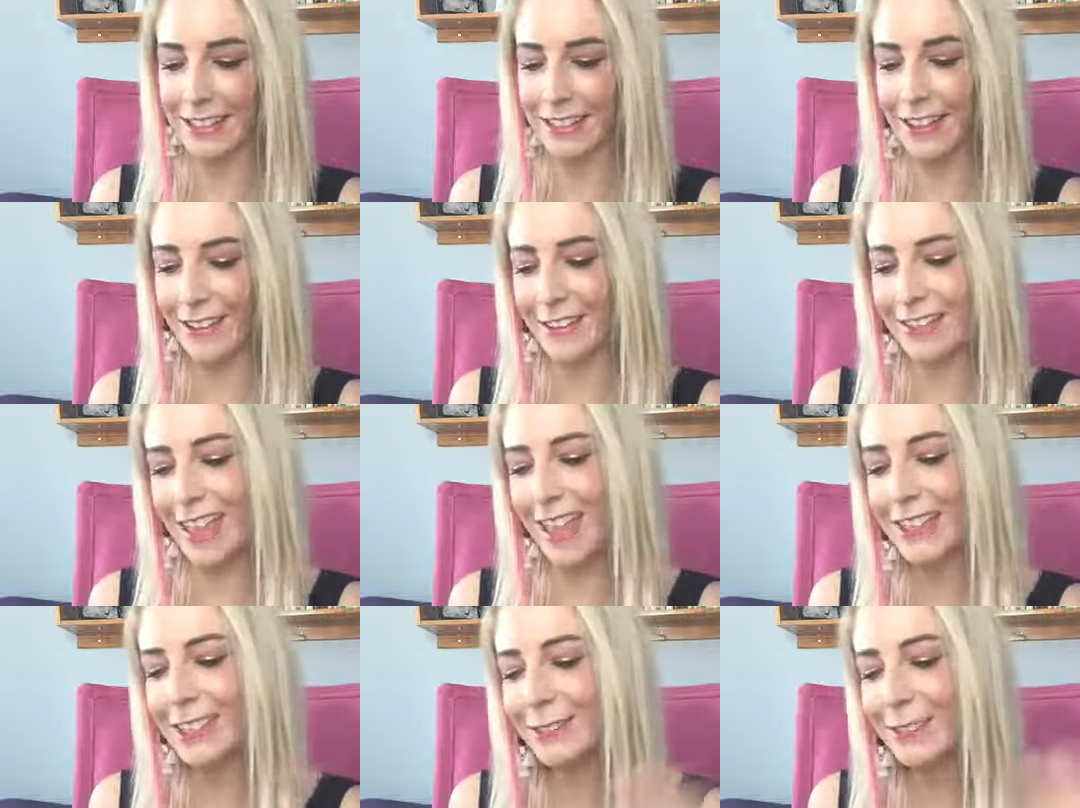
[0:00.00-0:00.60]
So
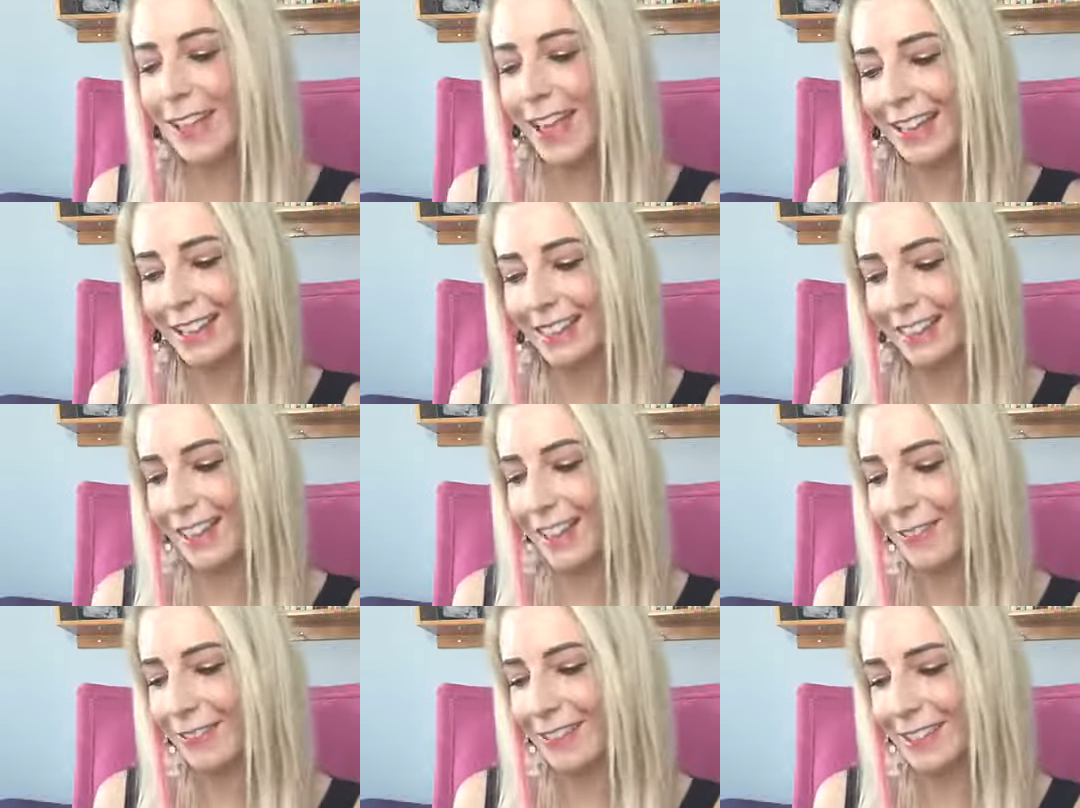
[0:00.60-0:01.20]
that's what I
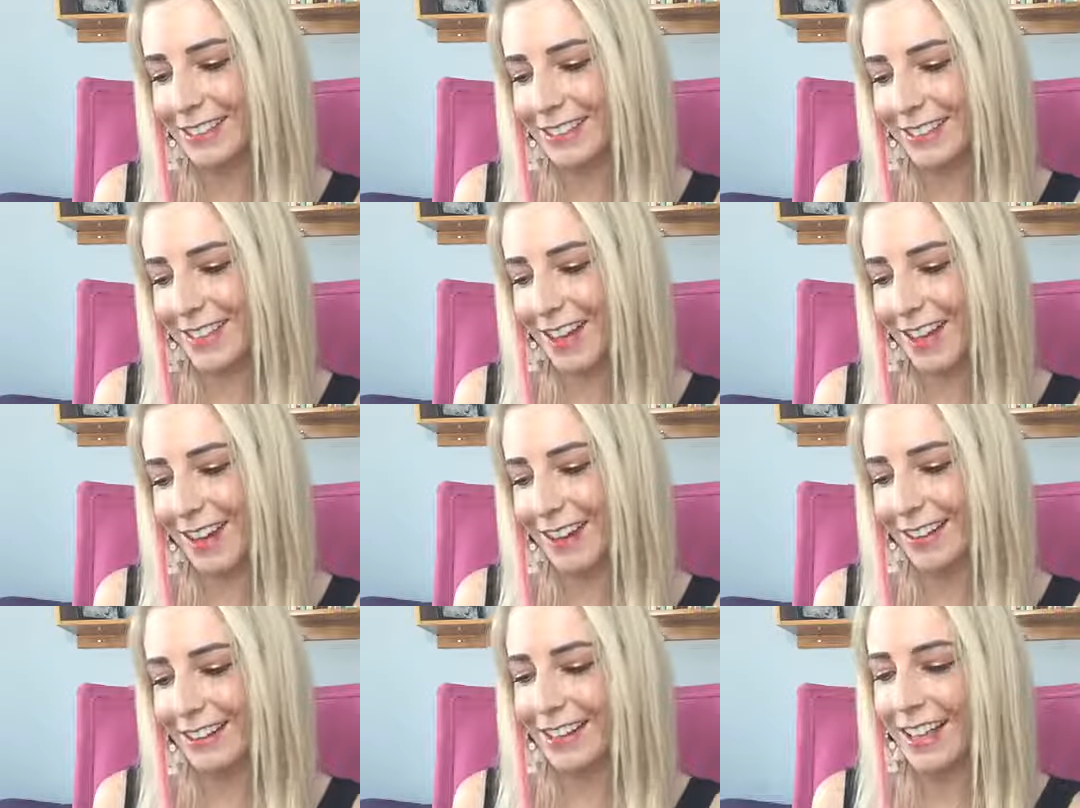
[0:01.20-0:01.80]
love this
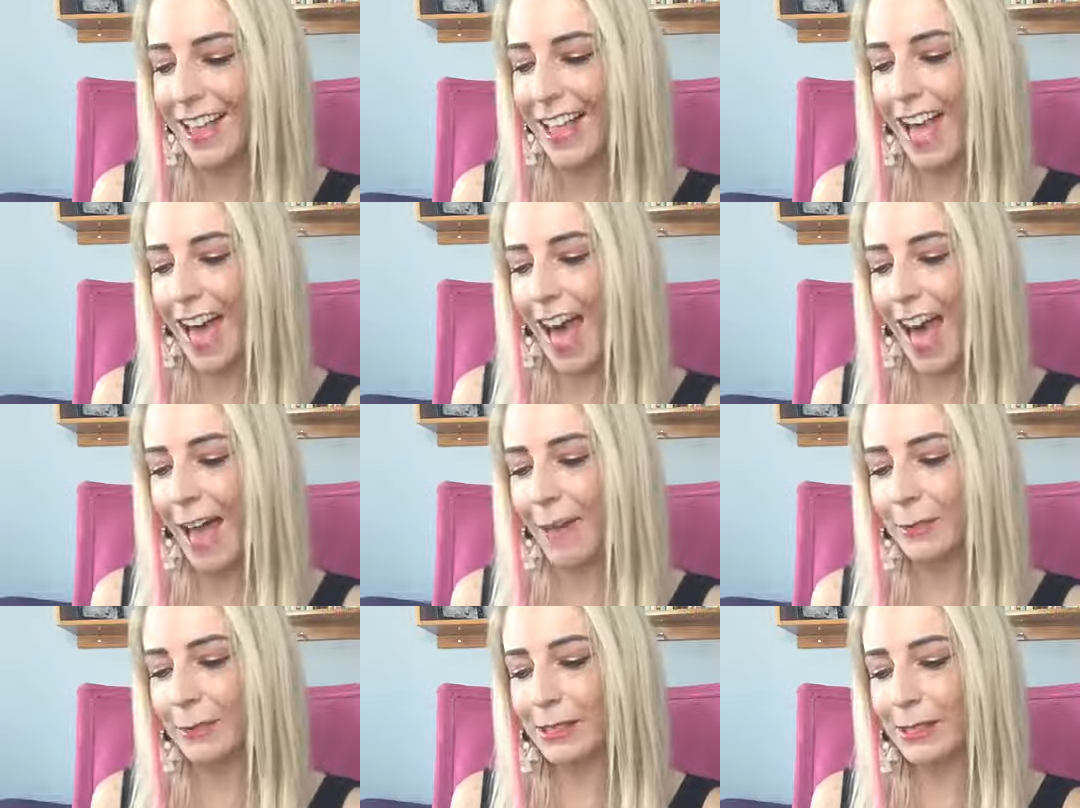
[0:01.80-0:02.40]
card.
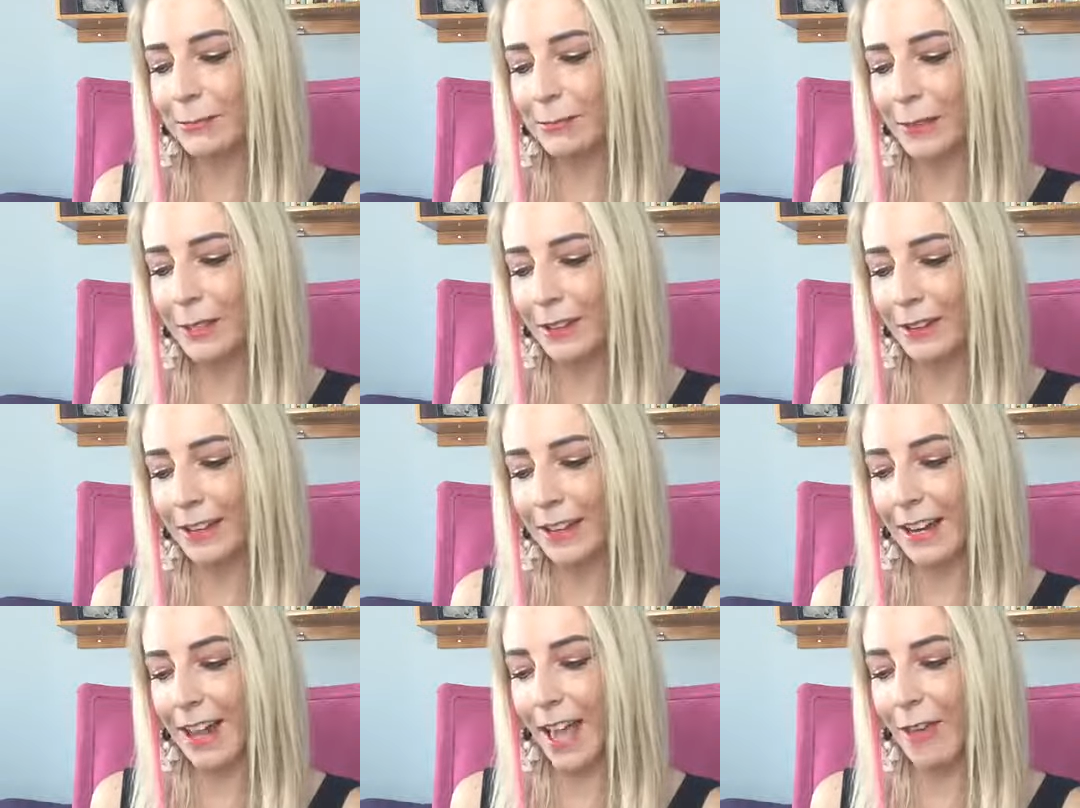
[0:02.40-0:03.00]
I'm a
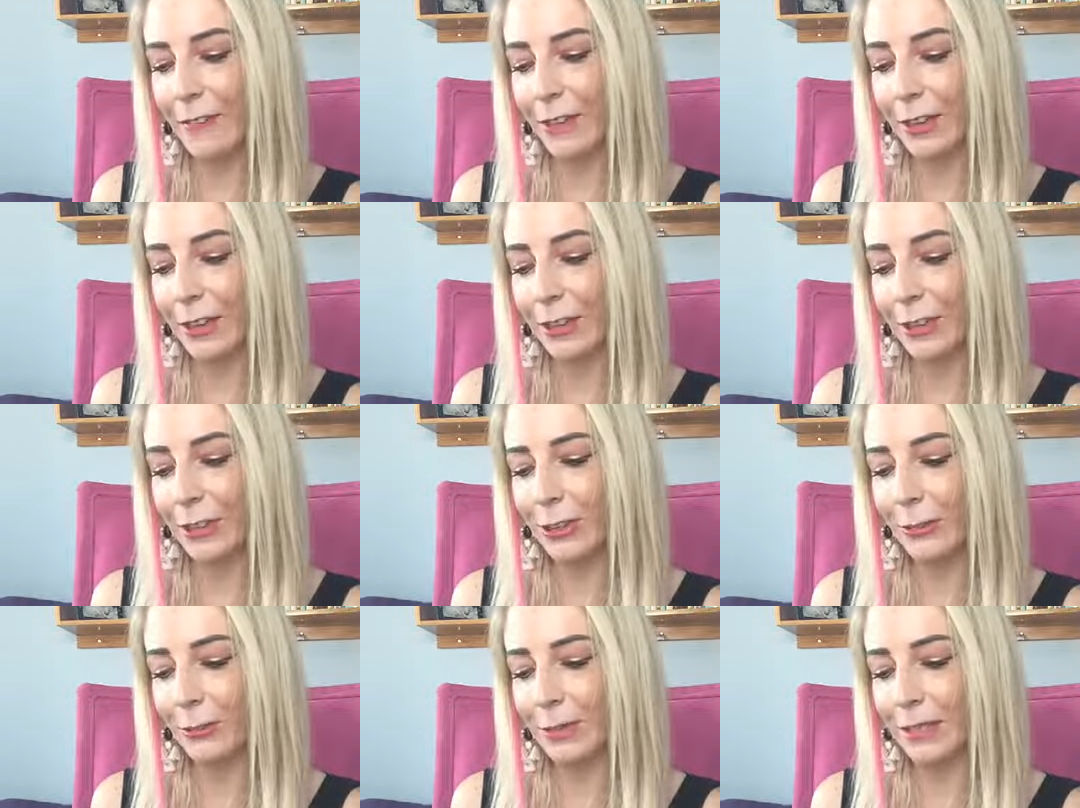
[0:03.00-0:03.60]
spirit having a
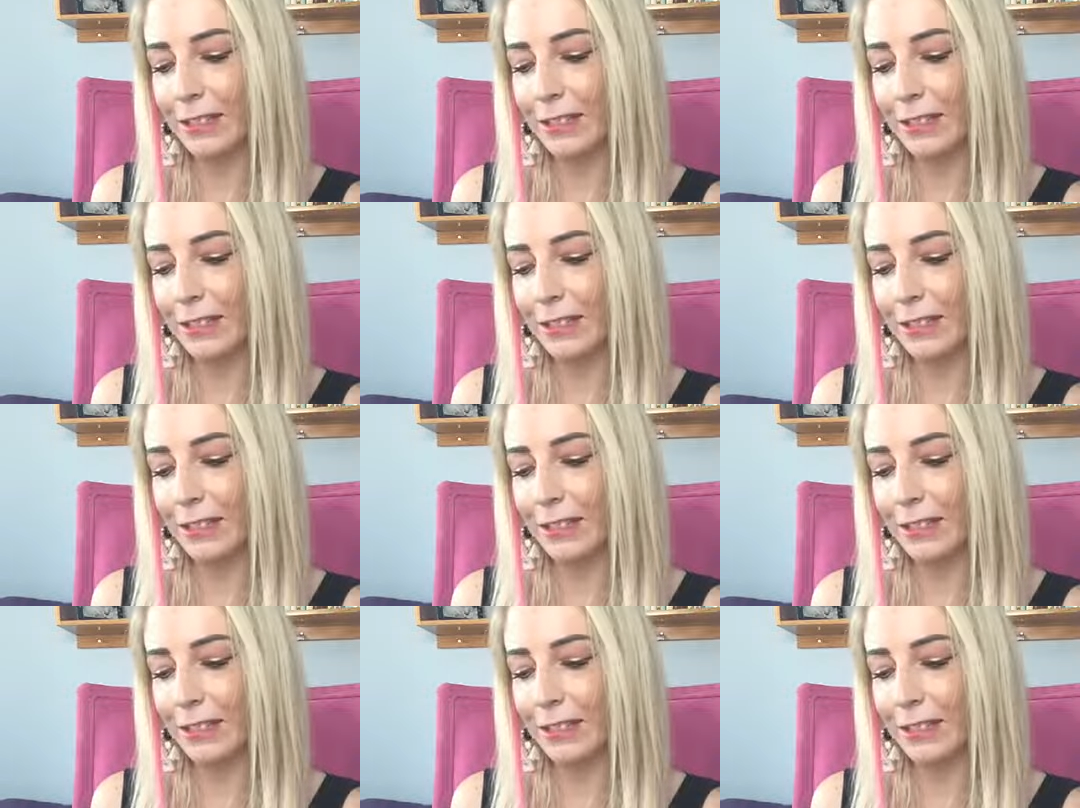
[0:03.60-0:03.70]
human